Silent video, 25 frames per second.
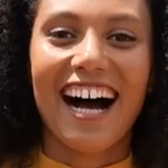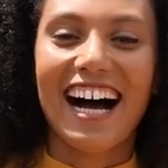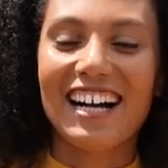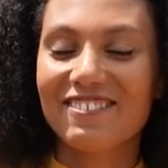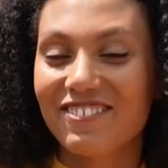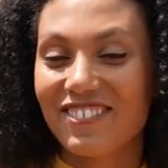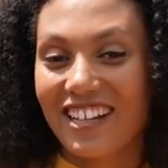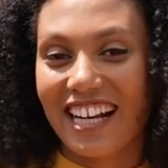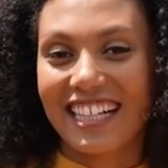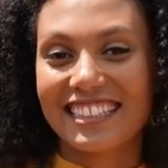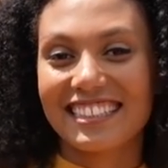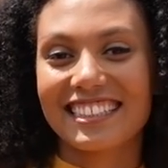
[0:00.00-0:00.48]
I'm
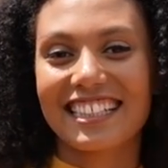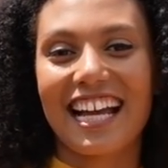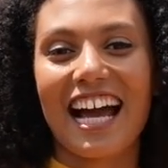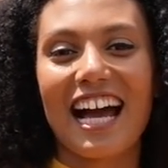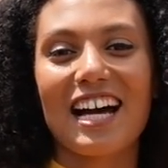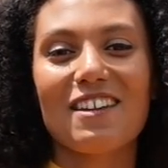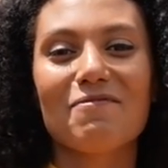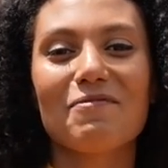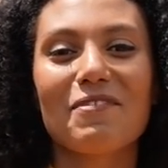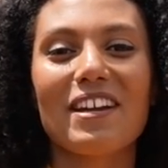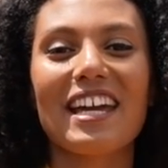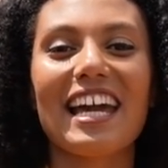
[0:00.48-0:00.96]
Vanessa
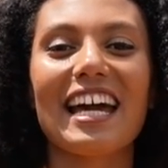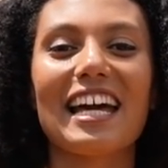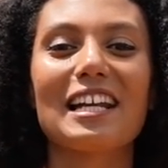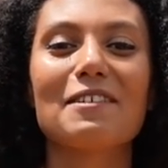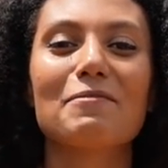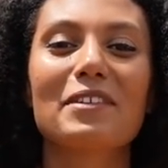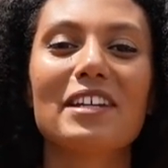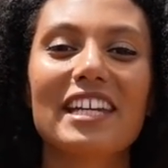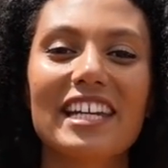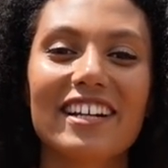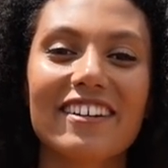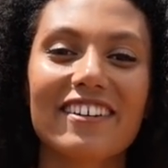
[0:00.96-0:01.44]
Canvey and I'm
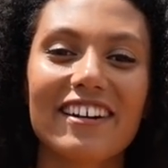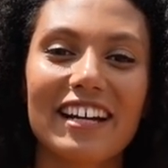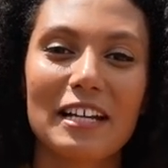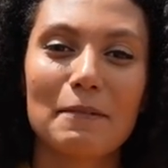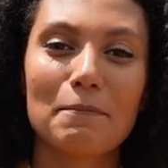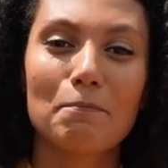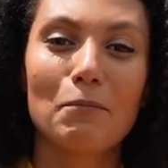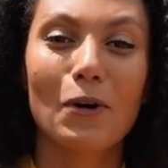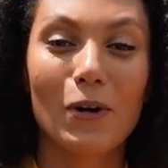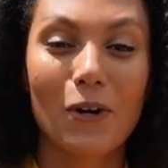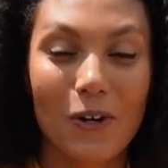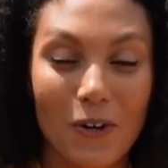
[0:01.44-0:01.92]
here in
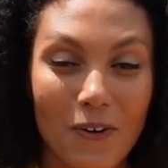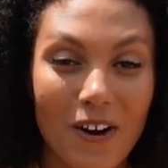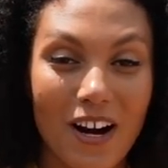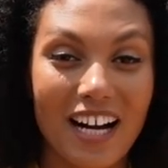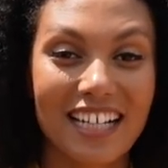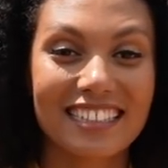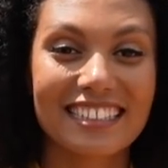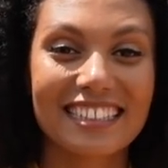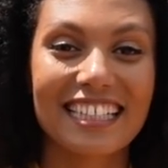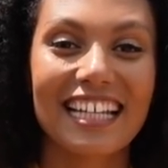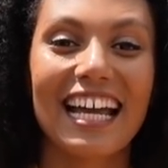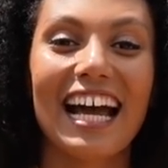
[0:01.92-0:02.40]

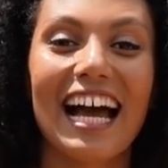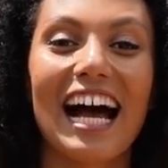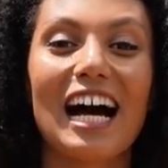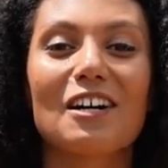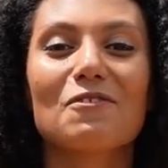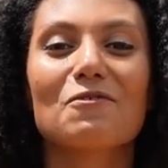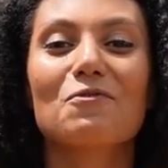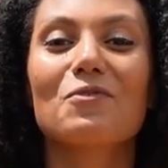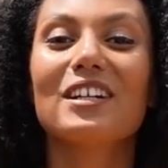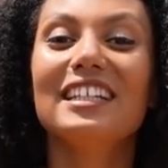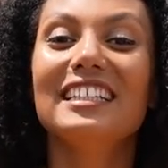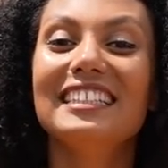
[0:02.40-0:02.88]
Pokuase at
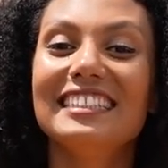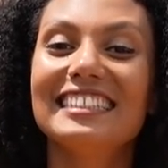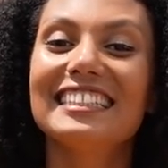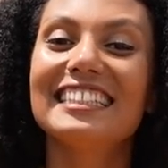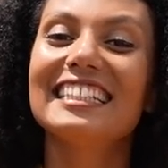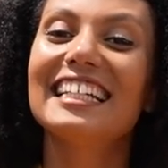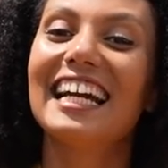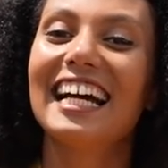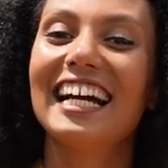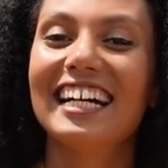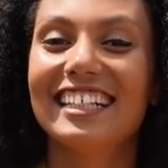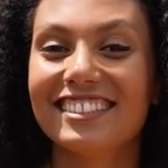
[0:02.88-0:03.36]

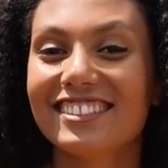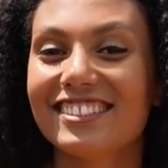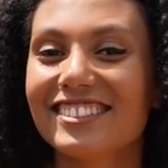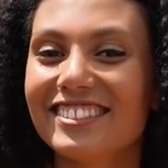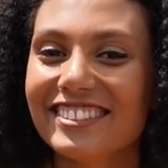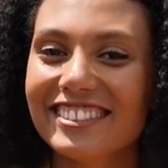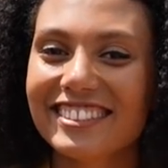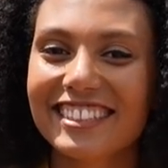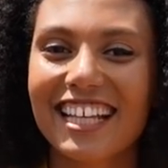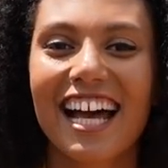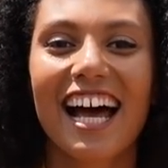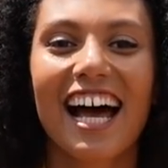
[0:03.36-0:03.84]
Windy
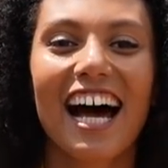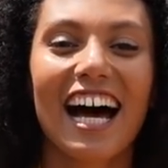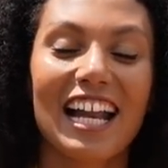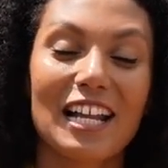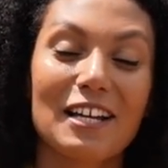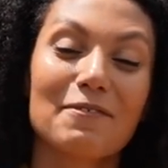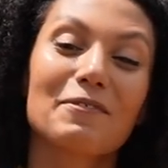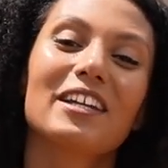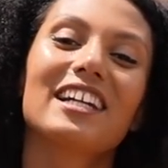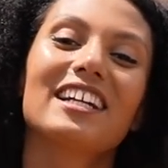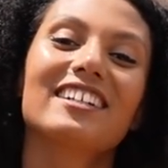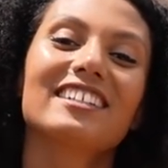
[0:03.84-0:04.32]
Hills, and
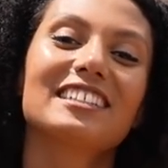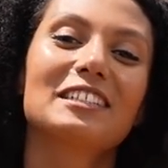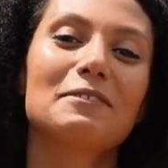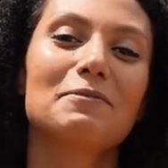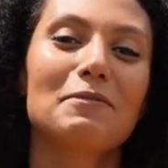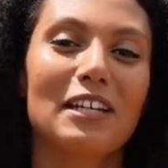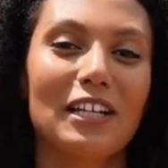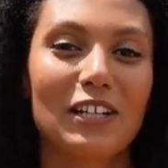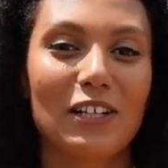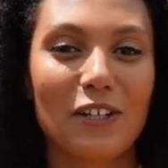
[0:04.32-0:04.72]
I'm here to meet